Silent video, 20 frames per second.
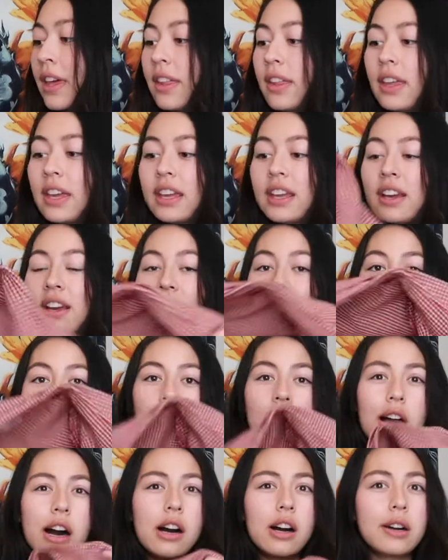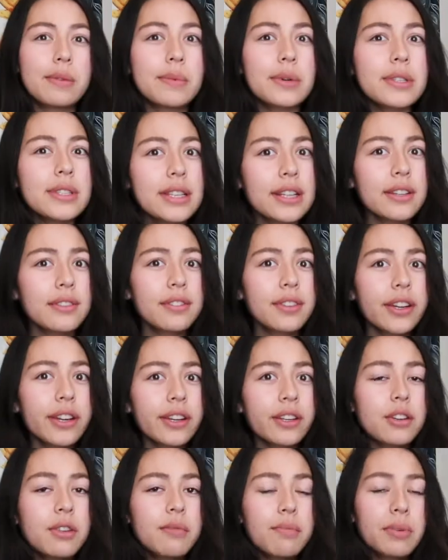like almost like a
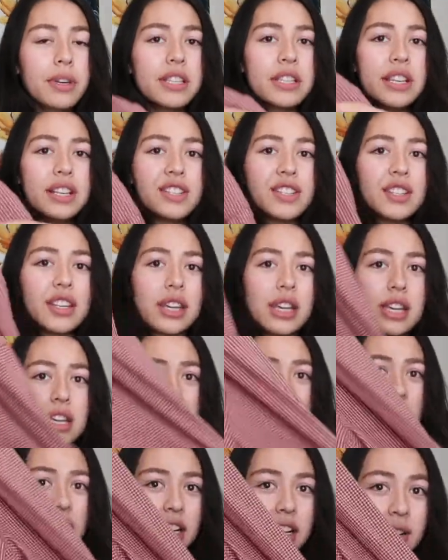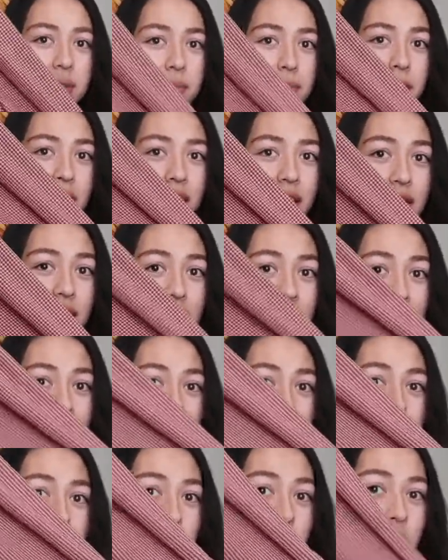flannel, but it's actually gingham and it
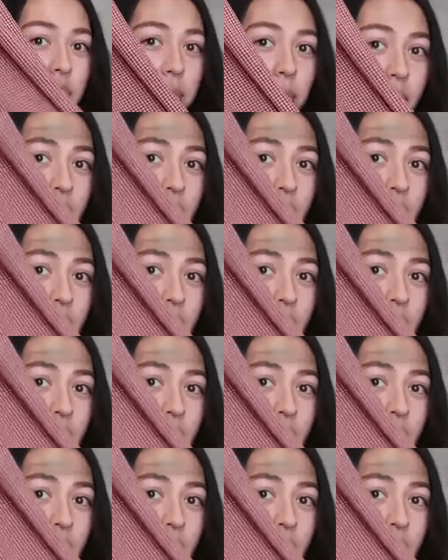has shoulder